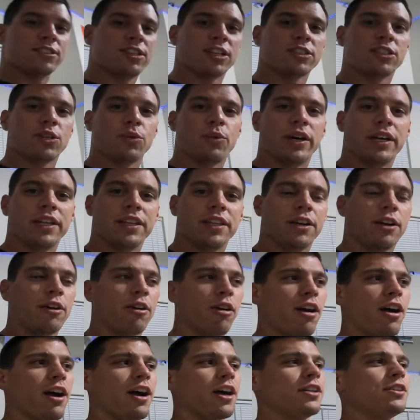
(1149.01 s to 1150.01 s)
tucked away in the
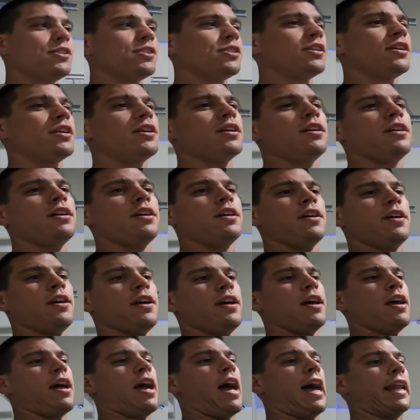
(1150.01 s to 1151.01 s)
garage.
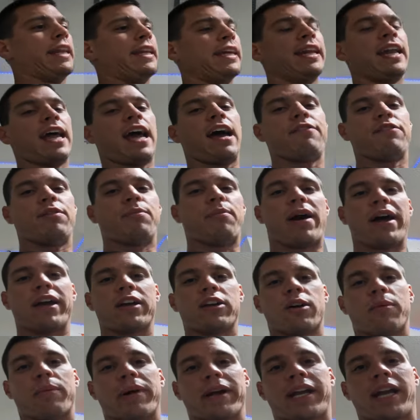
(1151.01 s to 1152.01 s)
I didn't have a
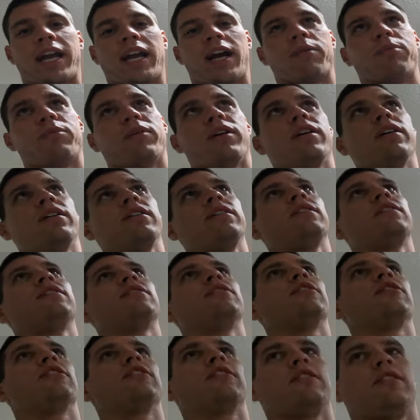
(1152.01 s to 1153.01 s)
mic on my camera,
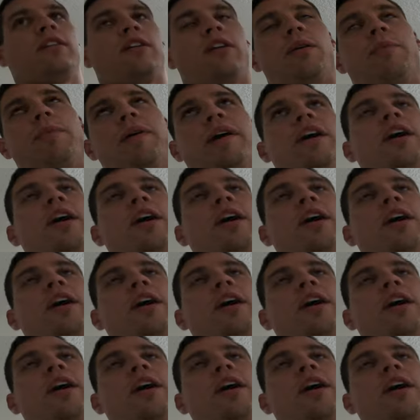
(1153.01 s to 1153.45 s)
on my